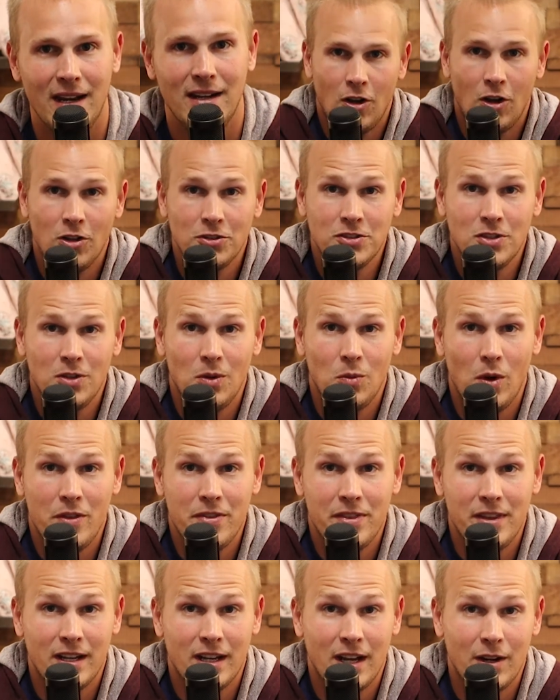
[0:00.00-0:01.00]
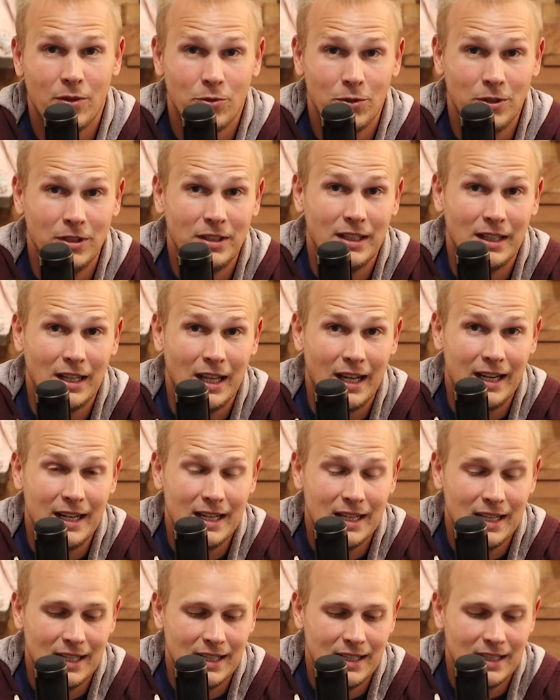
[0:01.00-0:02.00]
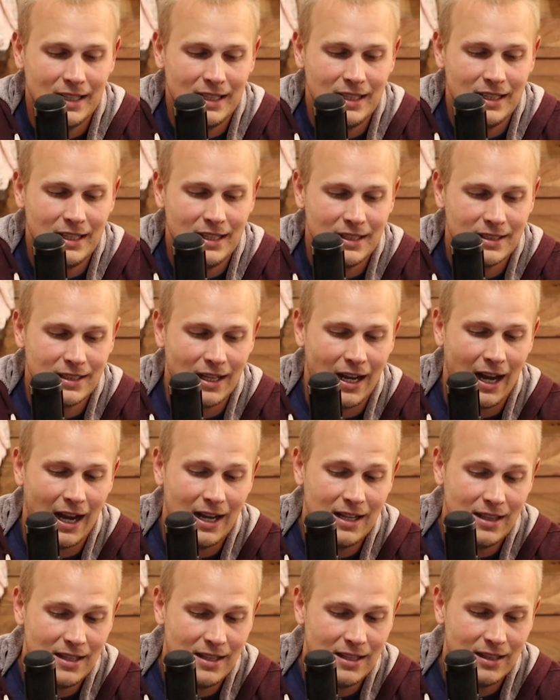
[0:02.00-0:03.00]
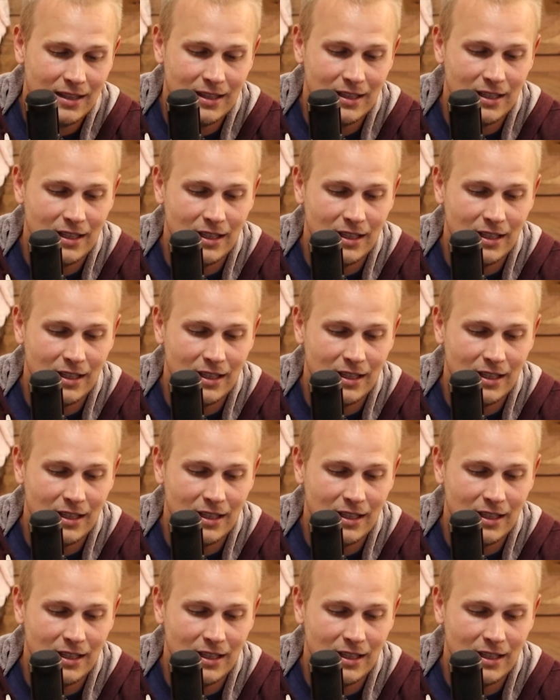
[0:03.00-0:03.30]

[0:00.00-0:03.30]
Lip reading: Also, one thing I really like is I think